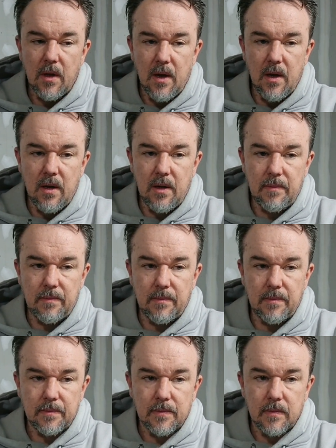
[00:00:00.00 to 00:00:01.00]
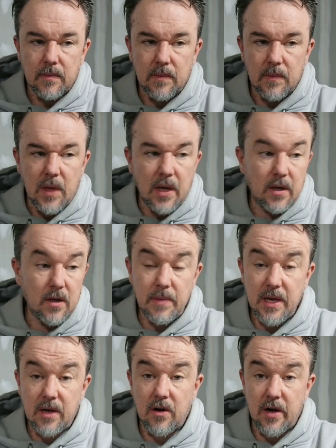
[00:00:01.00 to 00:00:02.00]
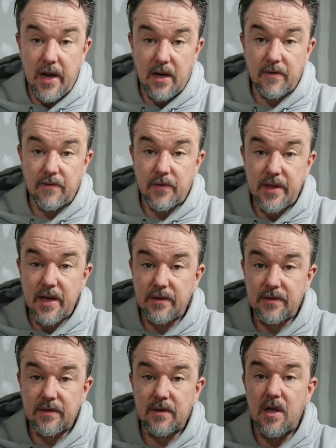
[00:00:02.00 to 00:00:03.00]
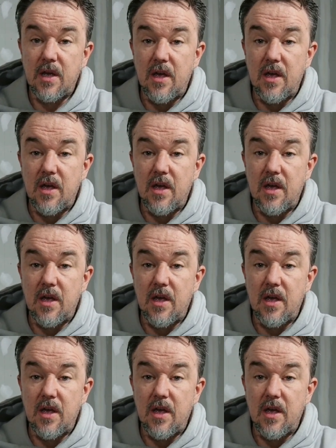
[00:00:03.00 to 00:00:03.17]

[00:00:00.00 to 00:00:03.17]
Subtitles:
And you can be creative with this.